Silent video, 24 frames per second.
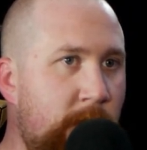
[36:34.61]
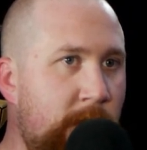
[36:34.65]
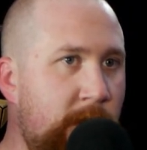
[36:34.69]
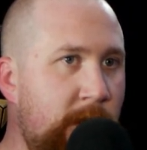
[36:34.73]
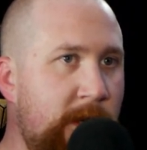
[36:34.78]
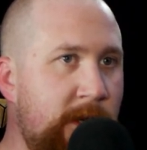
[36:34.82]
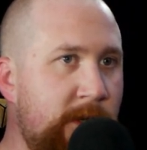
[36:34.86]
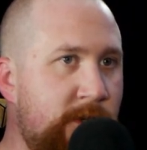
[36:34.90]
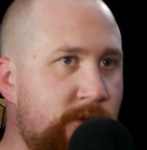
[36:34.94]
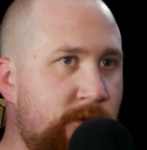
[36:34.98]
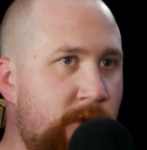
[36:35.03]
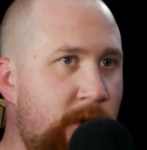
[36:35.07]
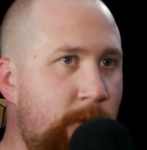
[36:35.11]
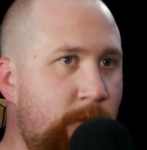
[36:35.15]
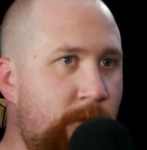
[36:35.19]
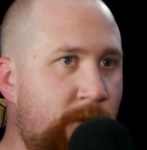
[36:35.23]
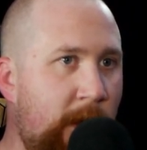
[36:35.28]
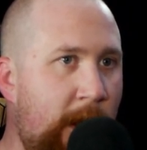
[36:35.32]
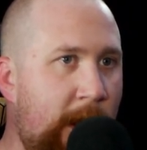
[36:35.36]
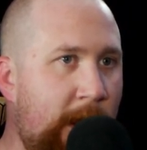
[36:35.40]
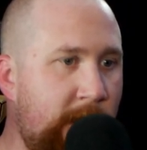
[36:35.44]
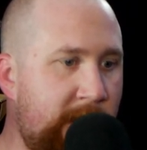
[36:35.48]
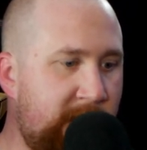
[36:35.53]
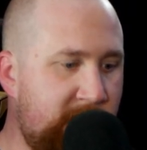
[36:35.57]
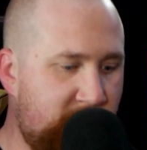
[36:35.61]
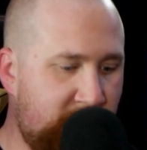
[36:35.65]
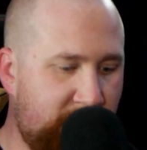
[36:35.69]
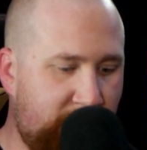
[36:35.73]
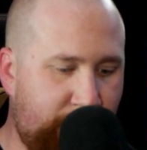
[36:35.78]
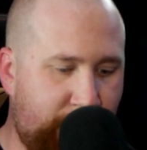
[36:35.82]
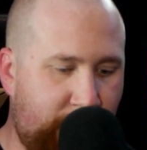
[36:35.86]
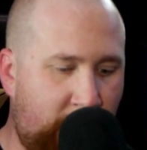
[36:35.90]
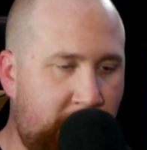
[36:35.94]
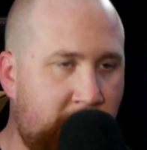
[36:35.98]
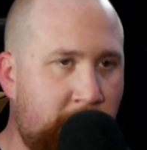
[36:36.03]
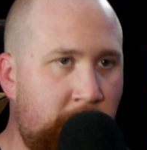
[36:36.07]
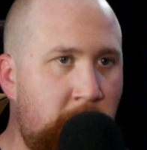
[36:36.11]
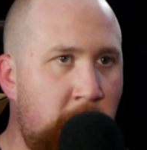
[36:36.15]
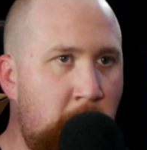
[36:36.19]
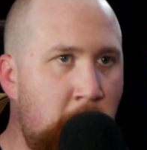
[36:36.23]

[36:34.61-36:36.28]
and then he streams that, and he's just fucking.